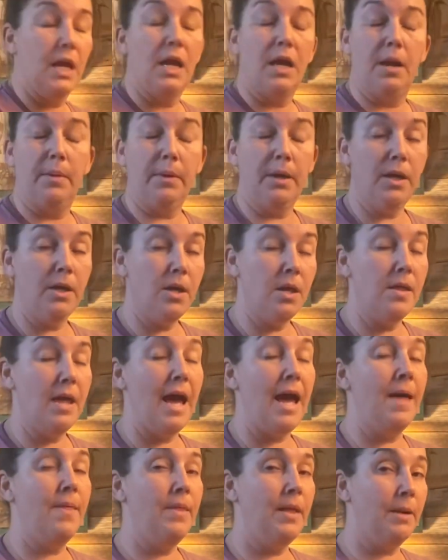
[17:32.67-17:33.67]
I'm going to do
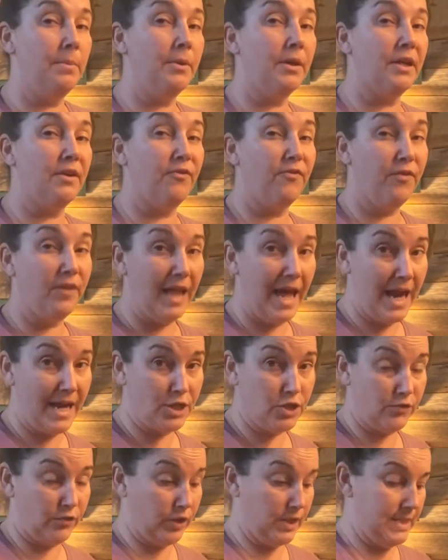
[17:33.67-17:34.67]
that and then I'm going to flash
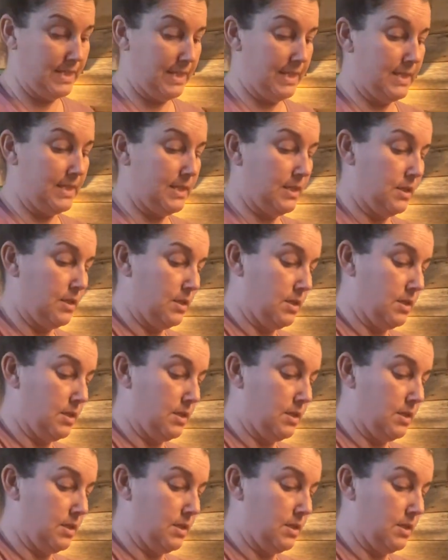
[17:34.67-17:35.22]
freeze it.